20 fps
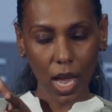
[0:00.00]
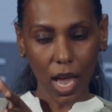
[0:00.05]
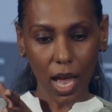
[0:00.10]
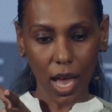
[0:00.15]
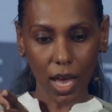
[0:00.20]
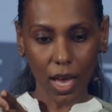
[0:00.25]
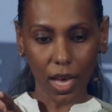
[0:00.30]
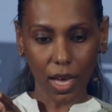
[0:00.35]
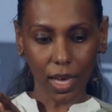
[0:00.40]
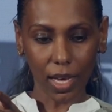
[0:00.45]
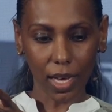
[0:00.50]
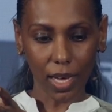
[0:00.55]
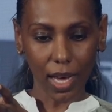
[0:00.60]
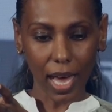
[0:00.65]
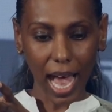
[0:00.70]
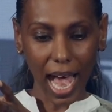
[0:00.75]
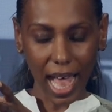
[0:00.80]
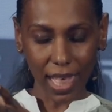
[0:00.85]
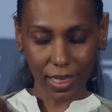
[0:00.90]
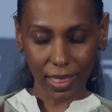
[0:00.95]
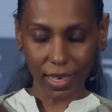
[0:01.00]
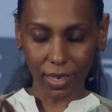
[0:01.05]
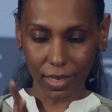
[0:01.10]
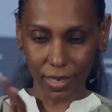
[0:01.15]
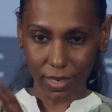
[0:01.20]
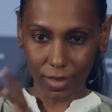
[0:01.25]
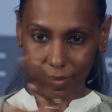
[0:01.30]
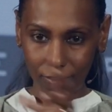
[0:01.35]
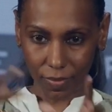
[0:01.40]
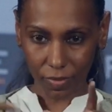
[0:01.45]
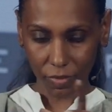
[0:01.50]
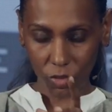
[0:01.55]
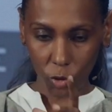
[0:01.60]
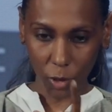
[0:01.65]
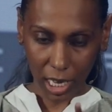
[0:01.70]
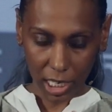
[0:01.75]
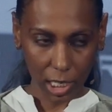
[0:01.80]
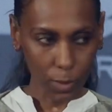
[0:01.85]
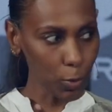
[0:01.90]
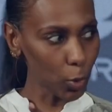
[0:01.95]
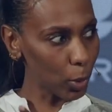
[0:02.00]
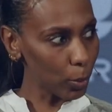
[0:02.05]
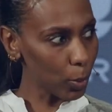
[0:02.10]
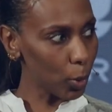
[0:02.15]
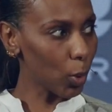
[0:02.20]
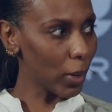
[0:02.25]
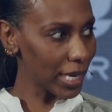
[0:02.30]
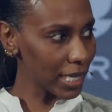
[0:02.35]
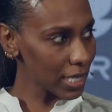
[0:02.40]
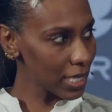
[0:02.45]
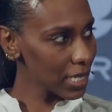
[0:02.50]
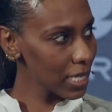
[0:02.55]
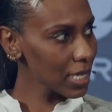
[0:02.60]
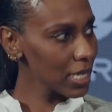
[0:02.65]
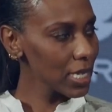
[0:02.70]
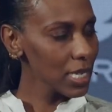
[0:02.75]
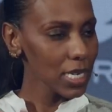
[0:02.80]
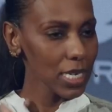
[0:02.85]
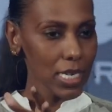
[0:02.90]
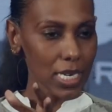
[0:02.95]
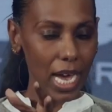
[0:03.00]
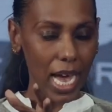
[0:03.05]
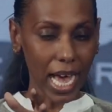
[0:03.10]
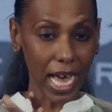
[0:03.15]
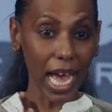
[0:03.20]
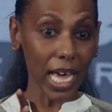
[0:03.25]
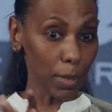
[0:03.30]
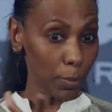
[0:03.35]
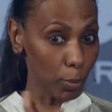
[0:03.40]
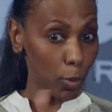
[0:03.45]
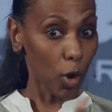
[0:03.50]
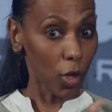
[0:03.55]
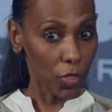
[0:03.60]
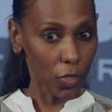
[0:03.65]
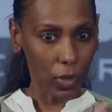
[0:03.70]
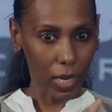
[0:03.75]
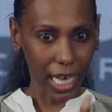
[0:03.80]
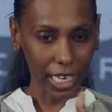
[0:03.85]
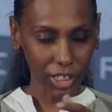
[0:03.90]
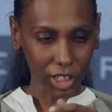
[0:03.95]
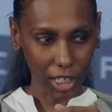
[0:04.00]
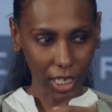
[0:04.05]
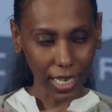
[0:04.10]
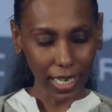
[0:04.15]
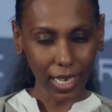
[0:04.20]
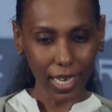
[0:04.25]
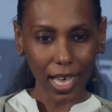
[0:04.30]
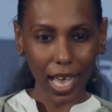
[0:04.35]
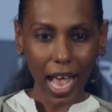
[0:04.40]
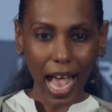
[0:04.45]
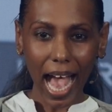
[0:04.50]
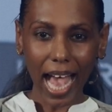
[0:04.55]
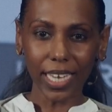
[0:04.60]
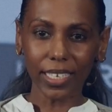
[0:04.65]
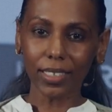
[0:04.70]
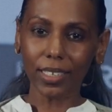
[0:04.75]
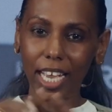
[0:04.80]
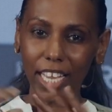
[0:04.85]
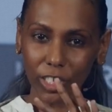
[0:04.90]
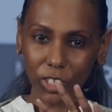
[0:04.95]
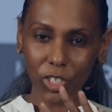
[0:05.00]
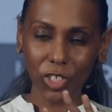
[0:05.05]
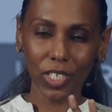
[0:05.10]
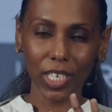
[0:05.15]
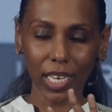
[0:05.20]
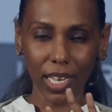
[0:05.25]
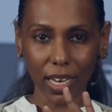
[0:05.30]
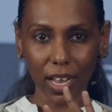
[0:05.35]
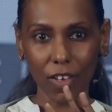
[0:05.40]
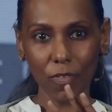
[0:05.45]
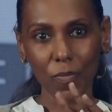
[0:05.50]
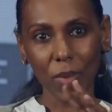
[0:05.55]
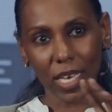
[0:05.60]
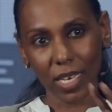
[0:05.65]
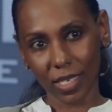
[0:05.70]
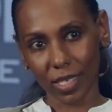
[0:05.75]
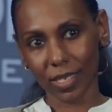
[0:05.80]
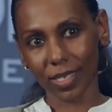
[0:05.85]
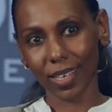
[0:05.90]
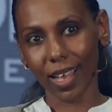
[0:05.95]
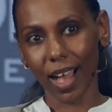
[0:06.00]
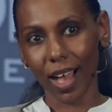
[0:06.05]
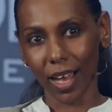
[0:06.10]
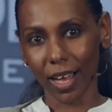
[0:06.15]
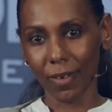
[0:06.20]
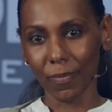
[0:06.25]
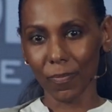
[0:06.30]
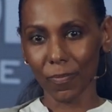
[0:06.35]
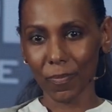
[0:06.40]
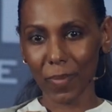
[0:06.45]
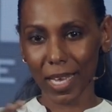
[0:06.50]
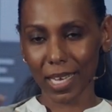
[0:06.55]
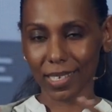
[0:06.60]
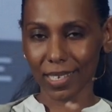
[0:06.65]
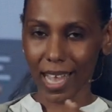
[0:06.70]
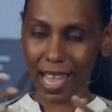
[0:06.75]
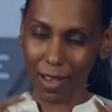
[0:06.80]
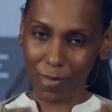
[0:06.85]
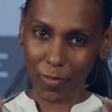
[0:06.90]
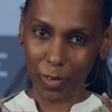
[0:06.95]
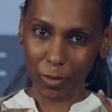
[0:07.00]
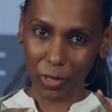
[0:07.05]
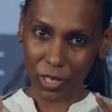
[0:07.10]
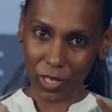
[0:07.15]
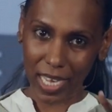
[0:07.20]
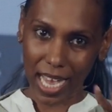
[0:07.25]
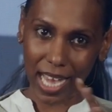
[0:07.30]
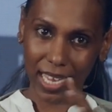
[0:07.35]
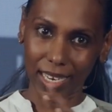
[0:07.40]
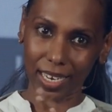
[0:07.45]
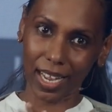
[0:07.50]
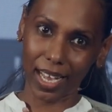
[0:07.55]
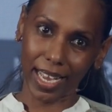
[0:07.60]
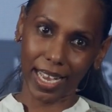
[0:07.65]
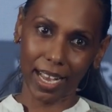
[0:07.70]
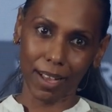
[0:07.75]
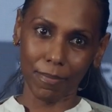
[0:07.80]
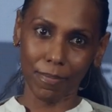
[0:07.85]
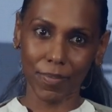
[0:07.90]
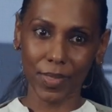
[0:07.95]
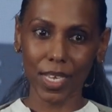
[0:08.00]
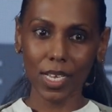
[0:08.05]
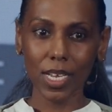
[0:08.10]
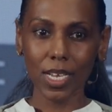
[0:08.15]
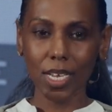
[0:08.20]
at the transport point, at a brothel, actually. And interestingly enough, because I am from Sudan and I am